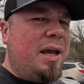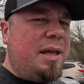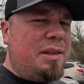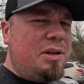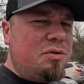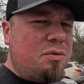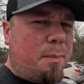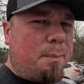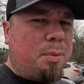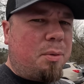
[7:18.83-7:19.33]

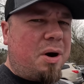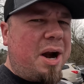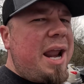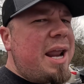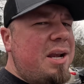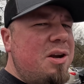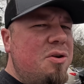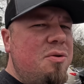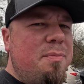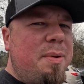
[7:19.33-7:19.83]
These were
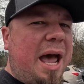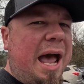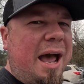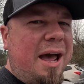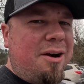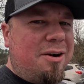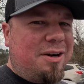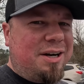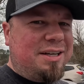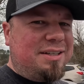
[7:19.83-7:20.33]
brand new
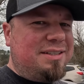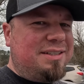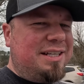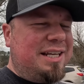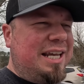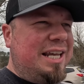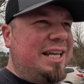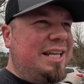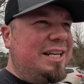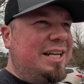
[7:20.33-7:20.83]
batteries
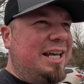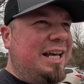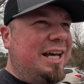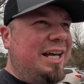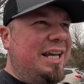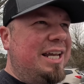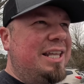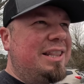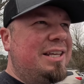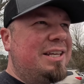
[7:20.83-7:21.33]

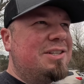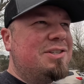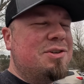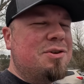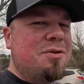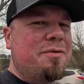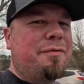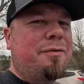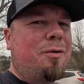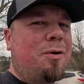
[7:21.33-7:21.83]
in these
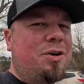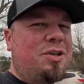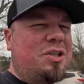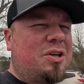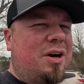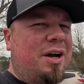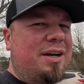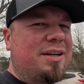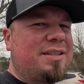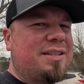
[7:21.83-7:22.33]
new Ford
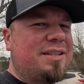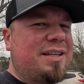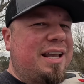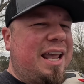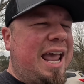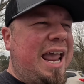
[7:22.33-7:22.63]
trucks,